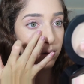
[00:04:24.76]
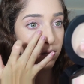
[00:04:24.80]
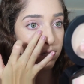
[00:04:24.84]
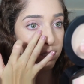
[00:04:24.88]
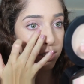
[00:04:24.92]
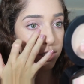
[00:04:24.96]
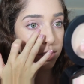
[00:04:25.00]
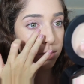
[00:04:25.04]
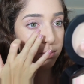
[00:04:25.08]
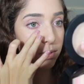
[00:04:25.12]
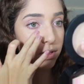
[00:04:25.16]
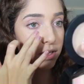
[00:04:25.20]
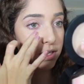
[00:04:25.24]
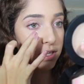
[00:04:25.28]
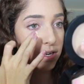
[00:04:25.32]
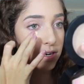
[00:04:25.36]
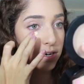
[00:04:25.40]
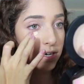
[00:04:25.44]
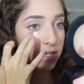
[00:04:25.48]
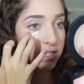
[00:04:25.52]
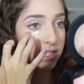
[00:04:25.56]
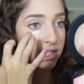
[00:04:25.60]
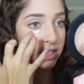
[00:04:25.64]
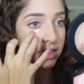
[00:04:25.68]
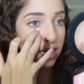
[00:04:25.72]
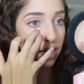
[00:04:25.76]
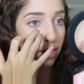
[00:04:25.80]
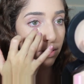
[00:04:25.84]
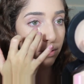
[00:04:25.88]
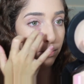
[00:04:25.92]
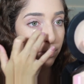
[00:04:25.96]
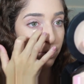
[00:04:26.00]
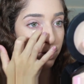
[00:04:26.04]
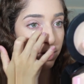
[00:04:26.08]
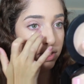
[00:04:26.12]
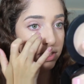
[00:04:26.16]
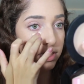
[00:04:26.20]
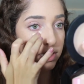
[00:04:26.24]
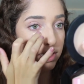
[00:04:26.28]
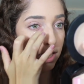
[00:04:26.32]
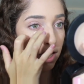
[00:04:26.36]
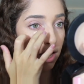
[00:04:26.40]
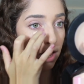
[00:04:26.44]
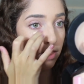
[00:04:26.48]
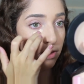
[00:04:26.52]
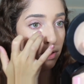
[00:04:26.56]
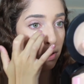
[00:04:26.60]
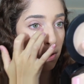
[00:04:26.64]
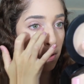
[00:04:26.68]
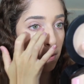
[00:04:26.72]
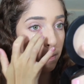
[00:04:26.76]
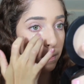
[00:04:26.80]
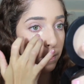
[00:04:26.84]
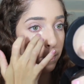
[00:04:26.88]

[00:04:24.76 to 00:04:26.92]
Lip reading: let's just put it on and see how it works together.